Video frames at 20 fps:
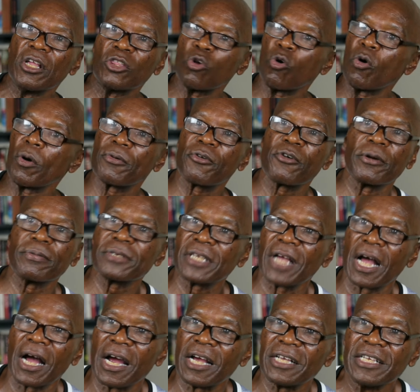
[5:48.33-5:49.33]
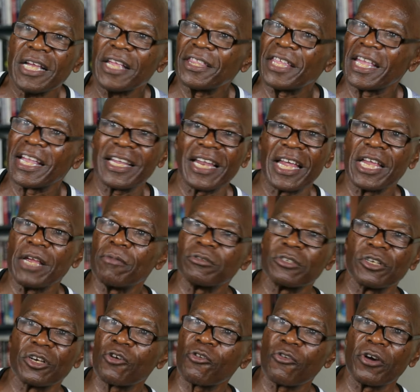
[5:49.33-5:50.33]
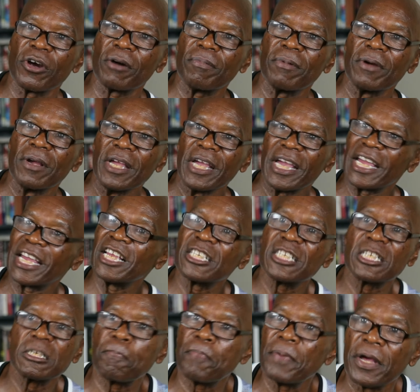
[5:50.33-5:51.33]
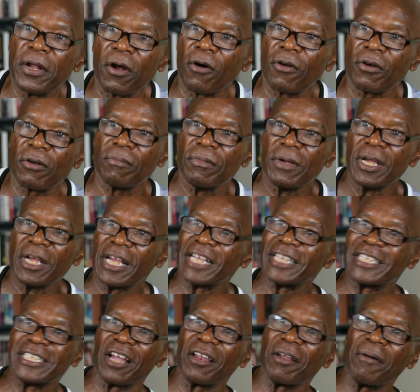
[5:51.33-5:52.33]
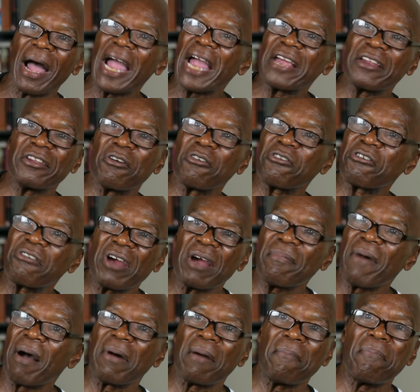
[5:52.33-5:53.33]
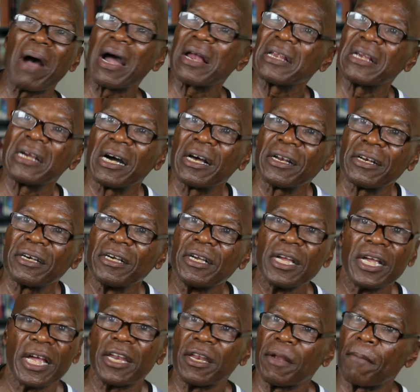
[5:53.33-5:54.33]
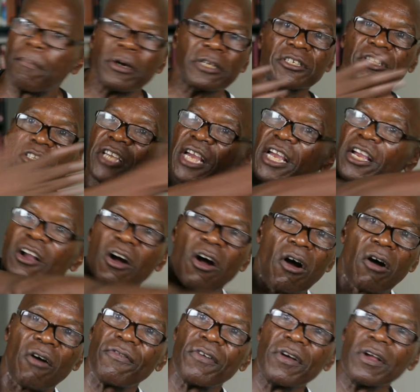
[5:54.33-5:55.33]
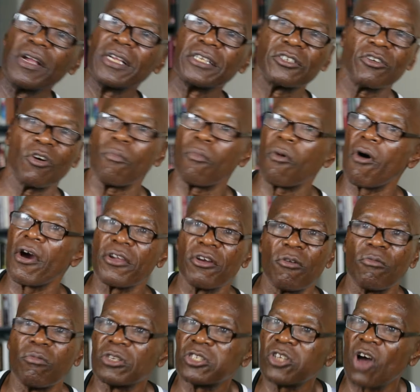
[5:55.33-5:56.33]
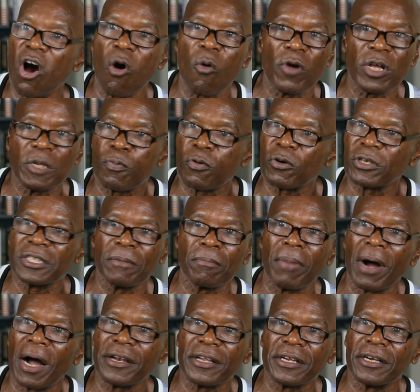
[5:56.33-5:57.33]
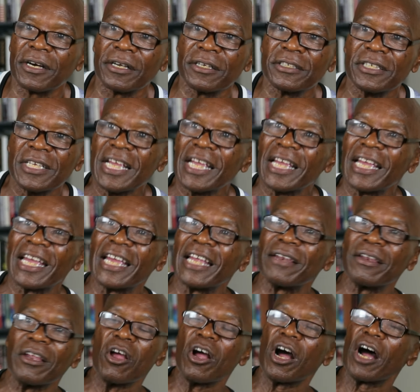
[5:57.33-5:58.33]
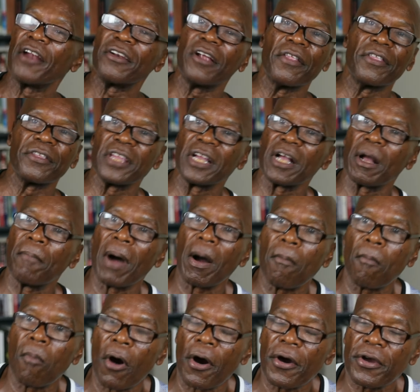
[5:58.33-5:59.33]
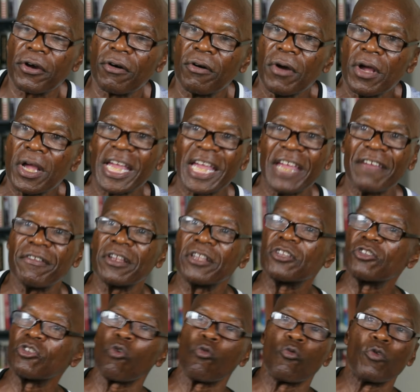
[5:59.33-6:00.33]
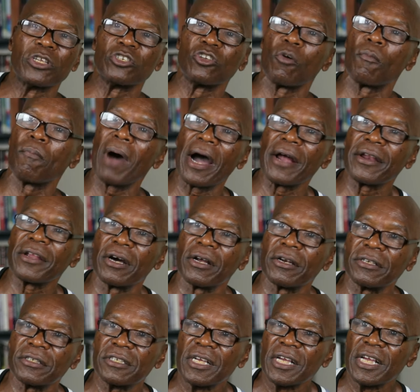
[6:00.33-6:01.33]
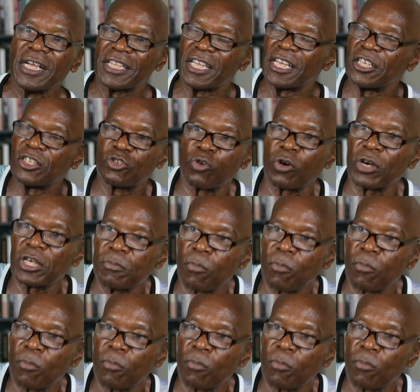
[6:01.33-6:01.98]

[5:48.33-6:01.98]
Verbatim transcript: throw up Crip signs thinking that he was a Crip, and he'd spit on him and tell him, I ain't no Crip, I'm a bounty hunter, and the bus would take off. So Mario was always pushing bounty hunters. And another thing about Mario, even the original bounty hunters didn't trust